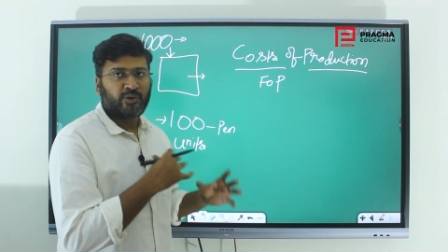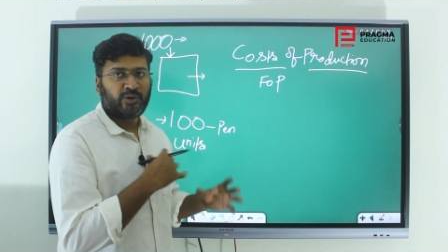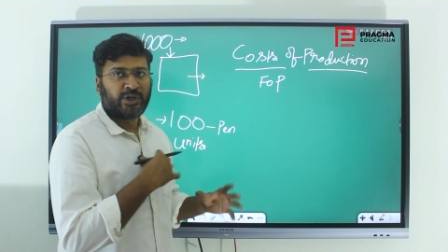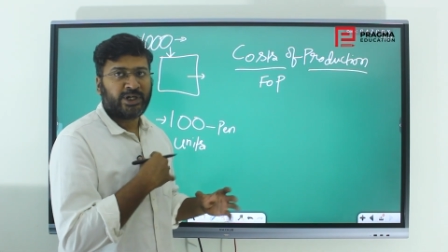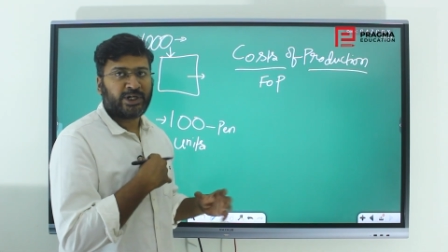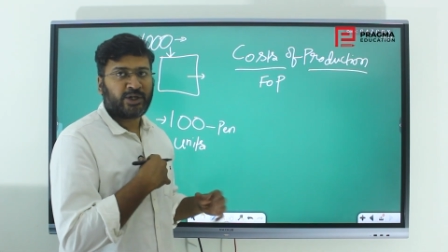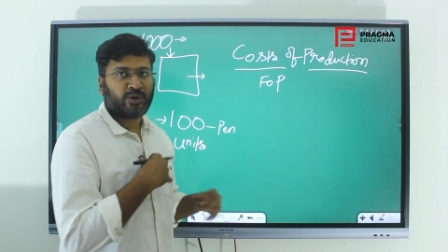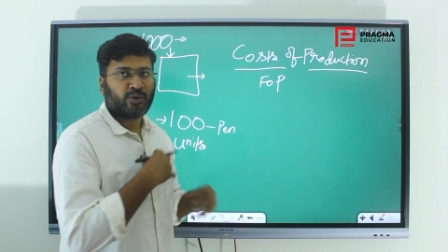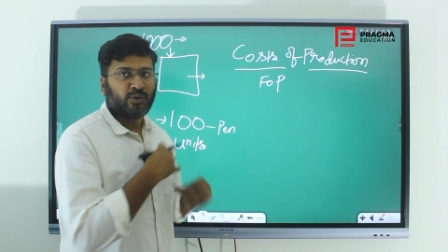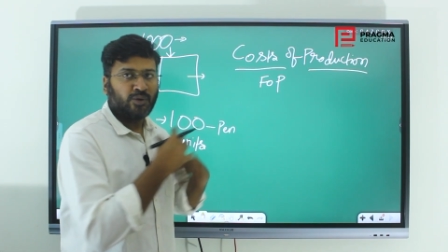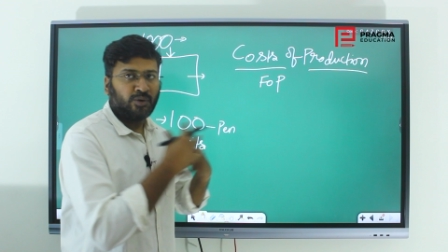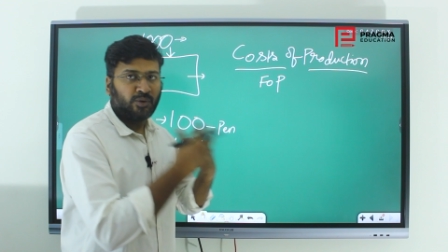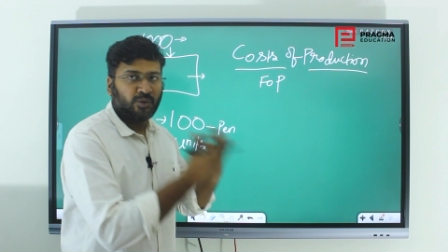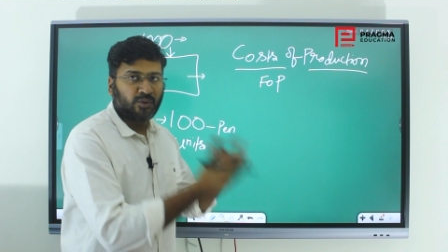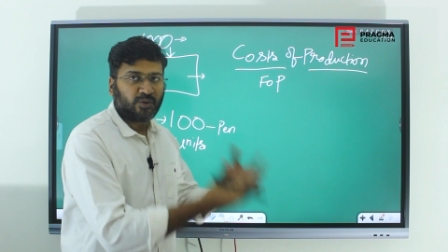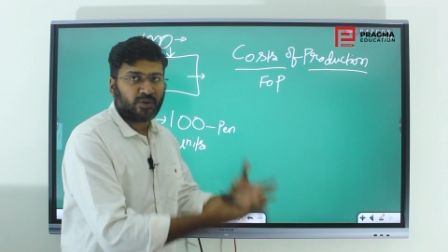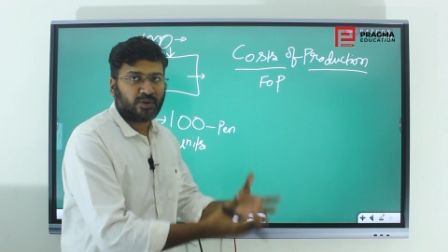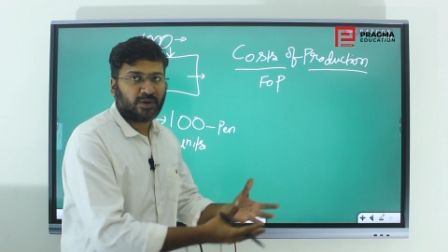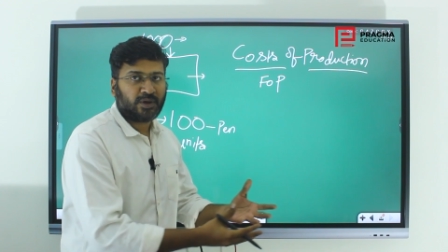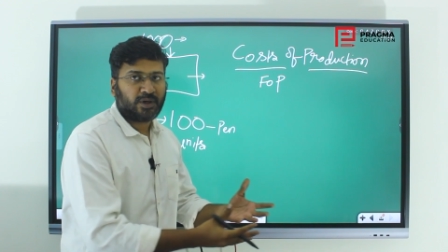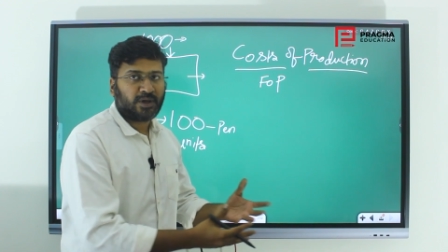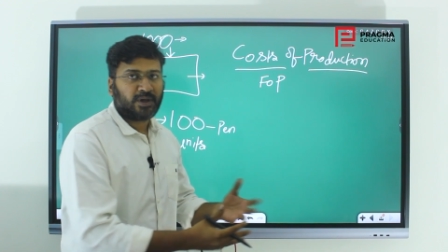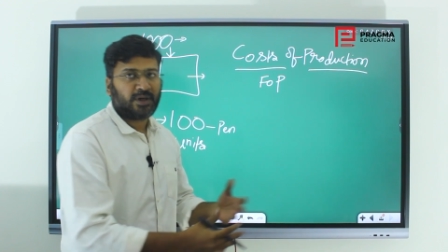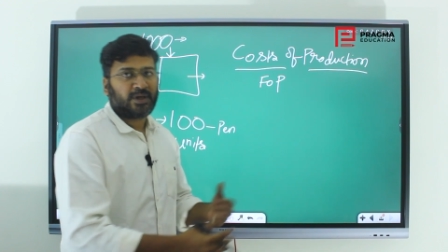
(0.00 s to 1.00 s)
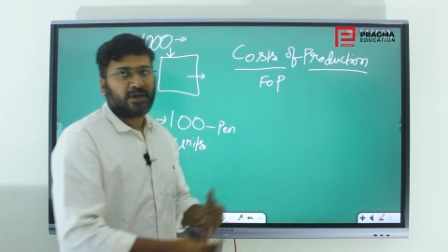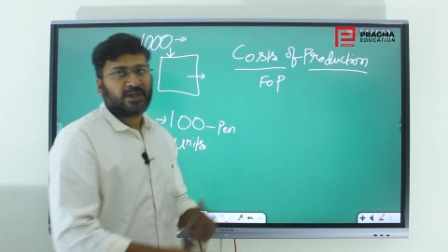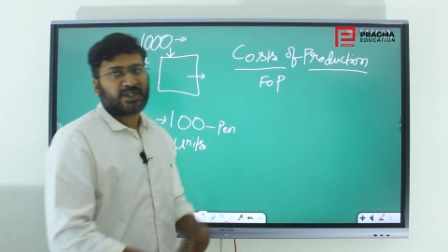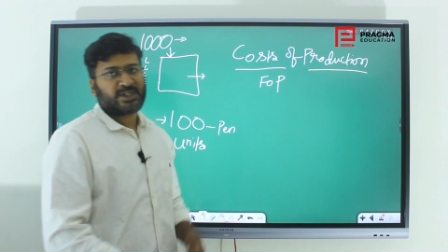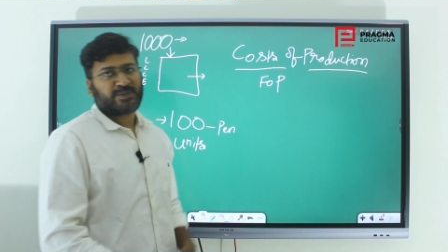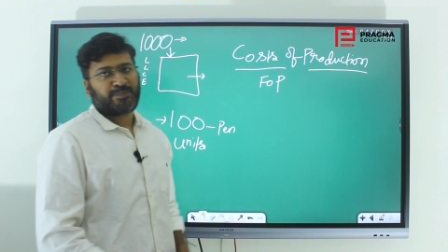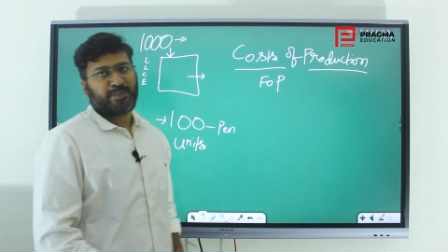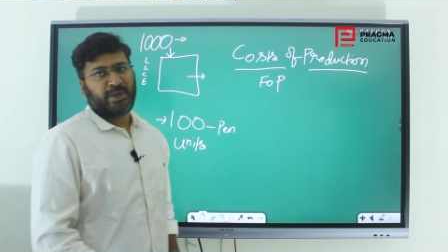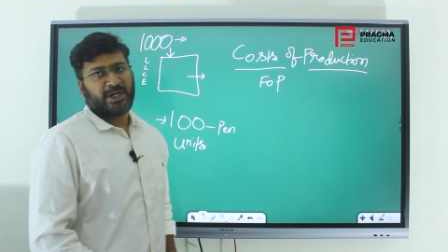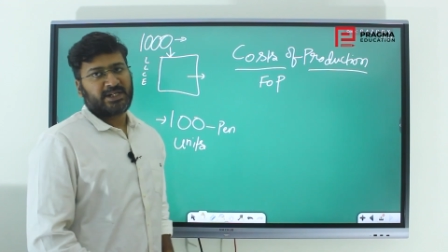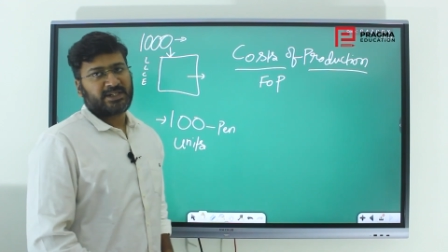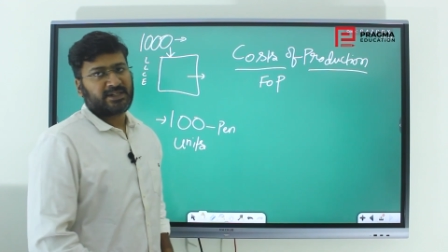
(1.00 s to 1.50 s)
need to
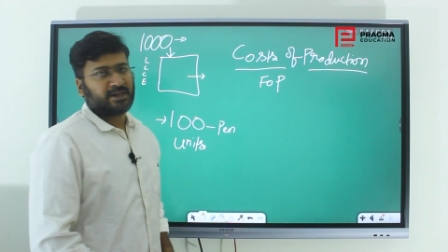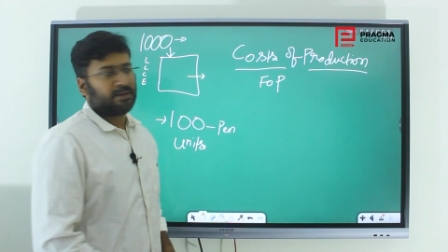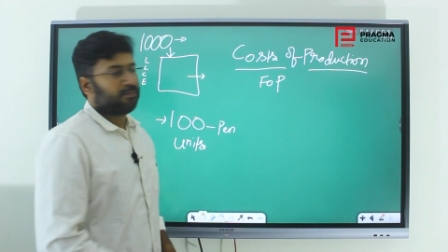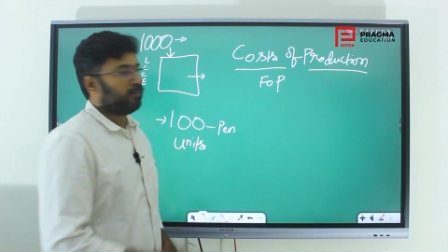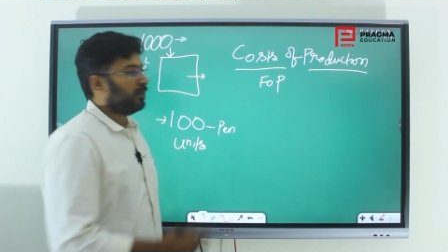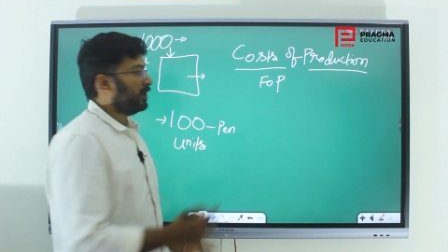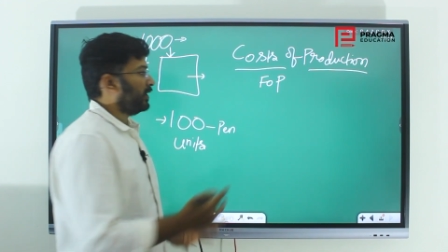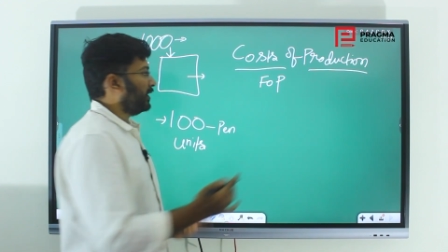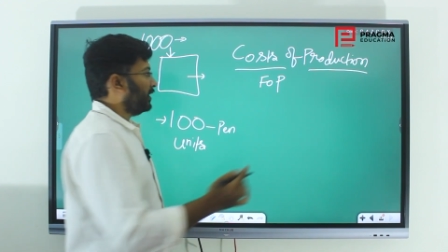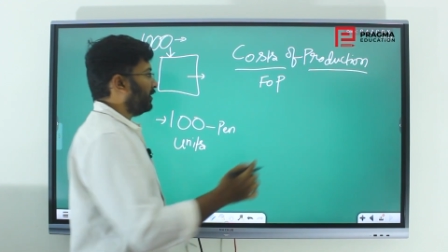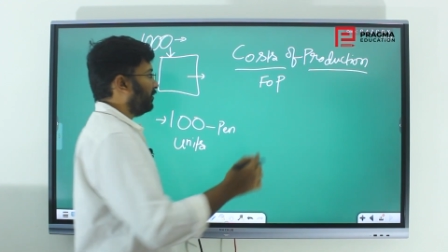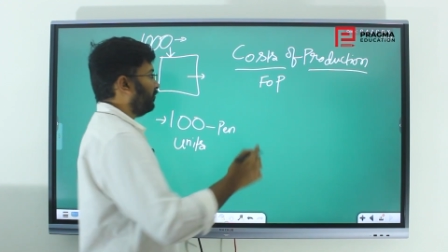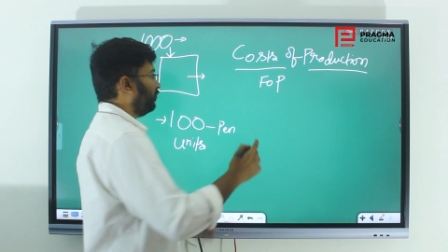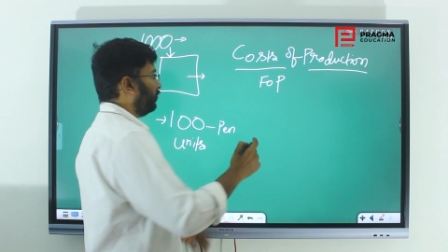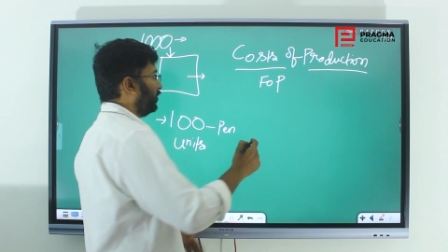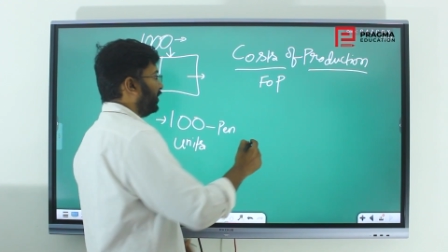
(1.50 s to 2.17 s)
spend some money.